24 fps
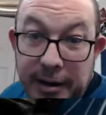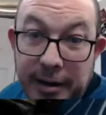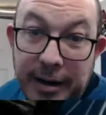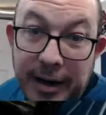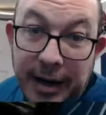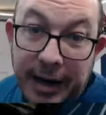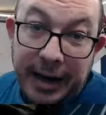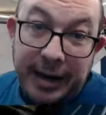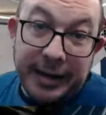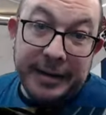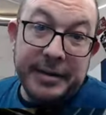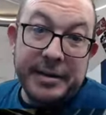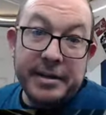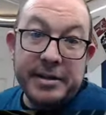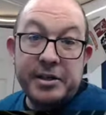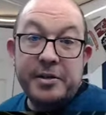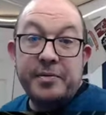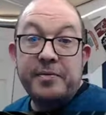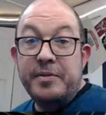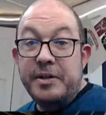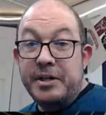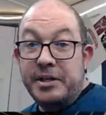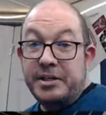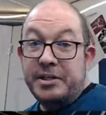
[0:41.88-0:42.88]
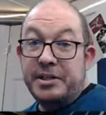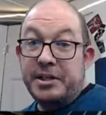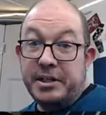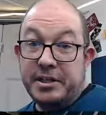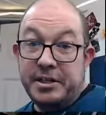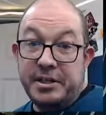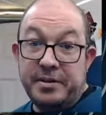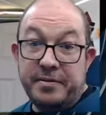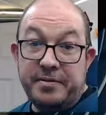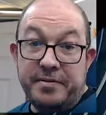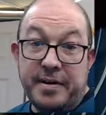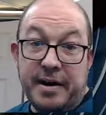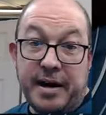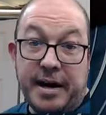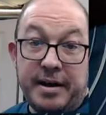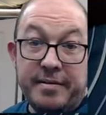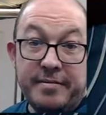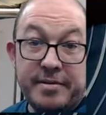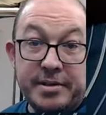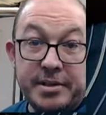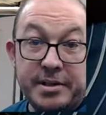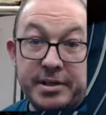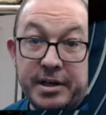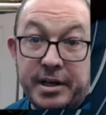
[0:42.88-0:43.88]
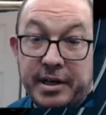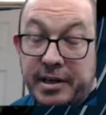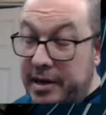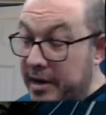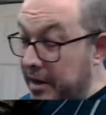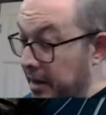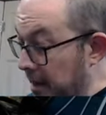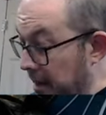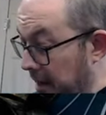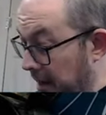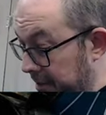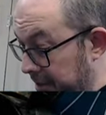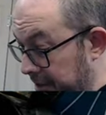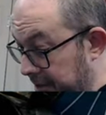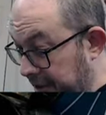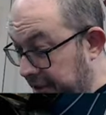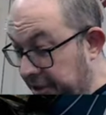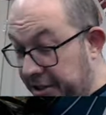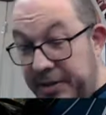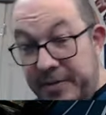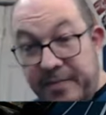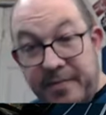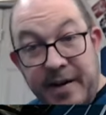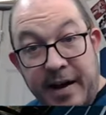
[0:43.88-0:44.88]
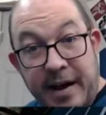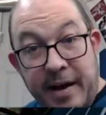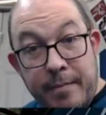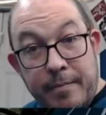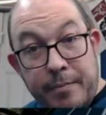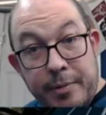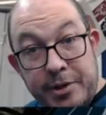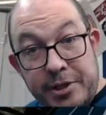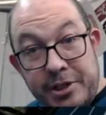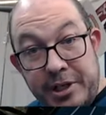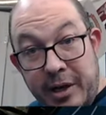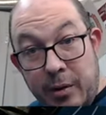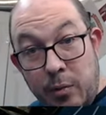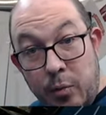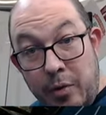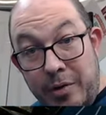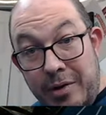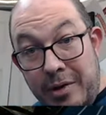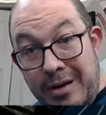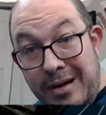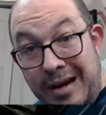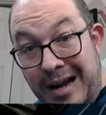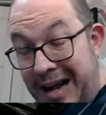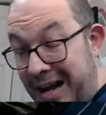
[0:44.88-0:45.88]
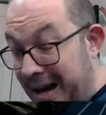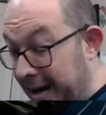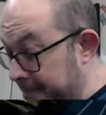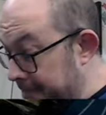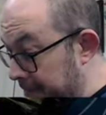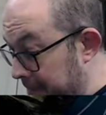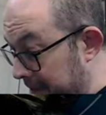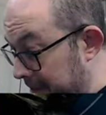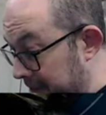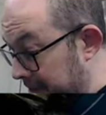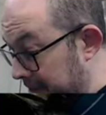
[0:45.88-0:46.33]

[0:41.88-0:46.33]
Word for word: at this V65. It's a 65% with a knob. This